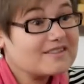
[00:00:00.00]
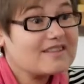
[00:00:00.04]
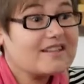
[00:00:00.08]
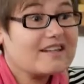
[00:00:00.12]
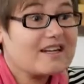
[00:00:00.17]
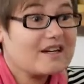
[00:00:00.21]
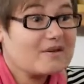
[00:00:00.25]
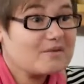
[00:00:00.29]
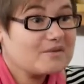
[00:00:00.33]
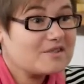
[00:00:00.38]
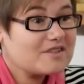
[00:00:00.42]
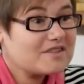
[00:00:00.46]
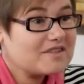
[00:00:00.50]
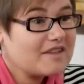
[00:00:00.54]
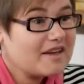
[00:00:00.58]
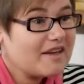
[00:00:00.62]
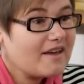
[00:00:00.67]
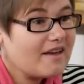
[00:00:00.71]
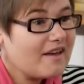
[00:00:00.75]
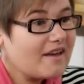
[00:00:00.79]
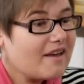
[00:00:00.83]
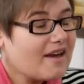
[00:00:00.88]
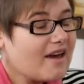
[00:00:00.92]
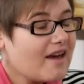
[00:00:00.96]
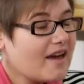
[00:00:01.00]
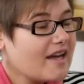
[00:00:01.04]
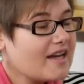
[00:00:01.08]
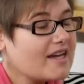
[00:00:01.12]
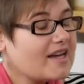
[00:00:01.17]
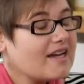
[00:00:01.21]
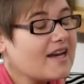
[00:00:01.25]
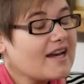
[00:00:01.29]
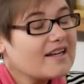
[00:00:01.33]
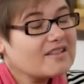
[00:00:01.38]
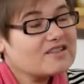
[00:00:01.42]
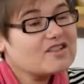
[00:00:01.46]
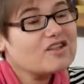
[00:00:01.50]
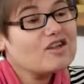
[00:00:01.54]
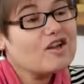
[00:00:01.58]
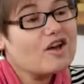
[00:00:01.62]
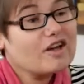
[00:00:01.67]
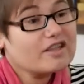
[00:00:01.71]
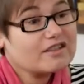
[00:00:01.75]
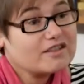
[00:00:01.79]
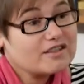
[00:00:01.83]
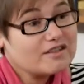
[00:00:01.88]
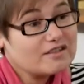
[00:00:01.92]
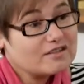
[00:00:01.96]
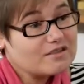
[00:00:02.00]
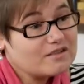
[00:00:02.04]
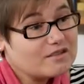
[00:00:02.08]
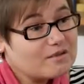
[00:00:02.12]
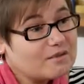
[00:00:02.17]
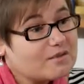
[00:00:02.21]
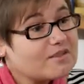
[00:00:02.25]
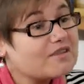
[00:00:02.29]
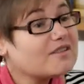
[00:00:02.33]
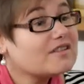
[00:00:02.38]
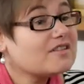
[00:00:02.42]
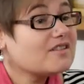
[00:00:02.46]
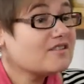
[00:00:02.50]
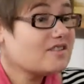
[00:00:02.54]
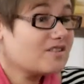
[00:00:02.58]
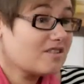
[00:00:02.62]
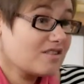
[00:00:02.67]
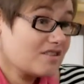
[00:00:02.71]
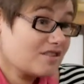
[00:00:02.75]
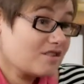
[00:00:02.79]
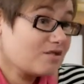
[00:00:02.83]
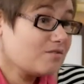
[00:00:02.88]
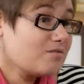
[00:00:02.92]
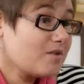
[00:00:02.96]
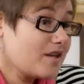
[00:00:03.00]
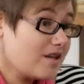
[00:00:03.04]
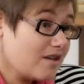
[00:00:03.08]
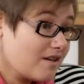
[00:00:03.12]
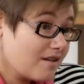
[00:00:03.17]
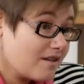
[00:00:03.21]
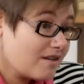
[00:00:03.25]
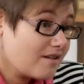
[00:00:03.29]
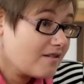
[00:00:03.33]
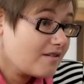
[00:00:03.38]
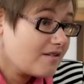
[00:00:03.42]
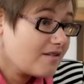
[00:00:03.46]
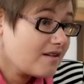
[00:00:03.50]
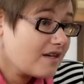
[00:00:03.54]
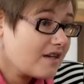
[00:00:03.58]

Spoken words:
Like I was saying, it has a lot to do with the decision making,